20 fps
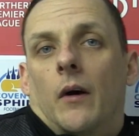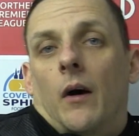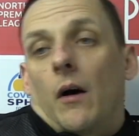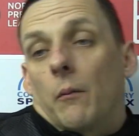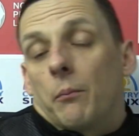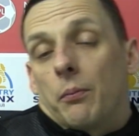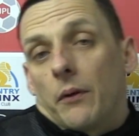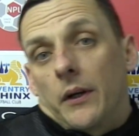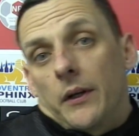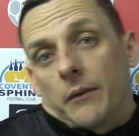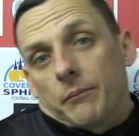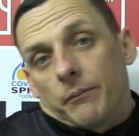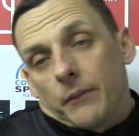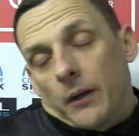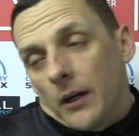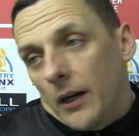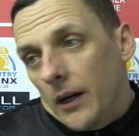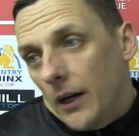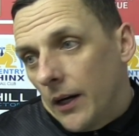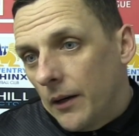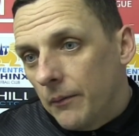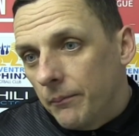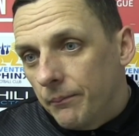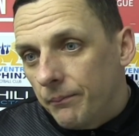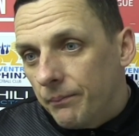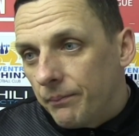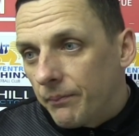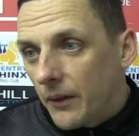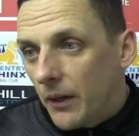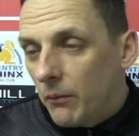Oh, brilliant.
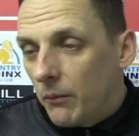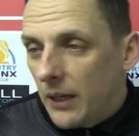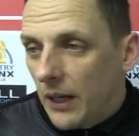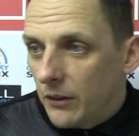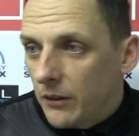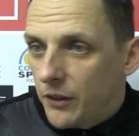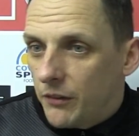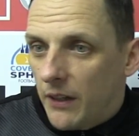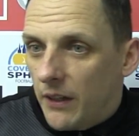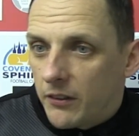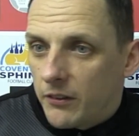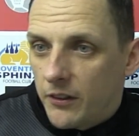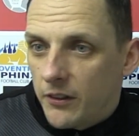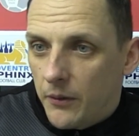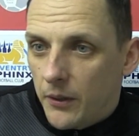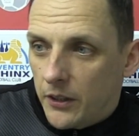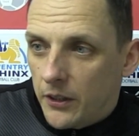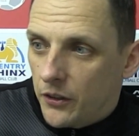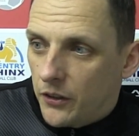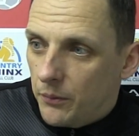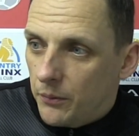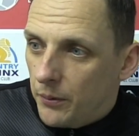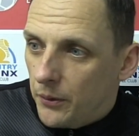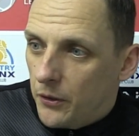I'm glad you've asked the question,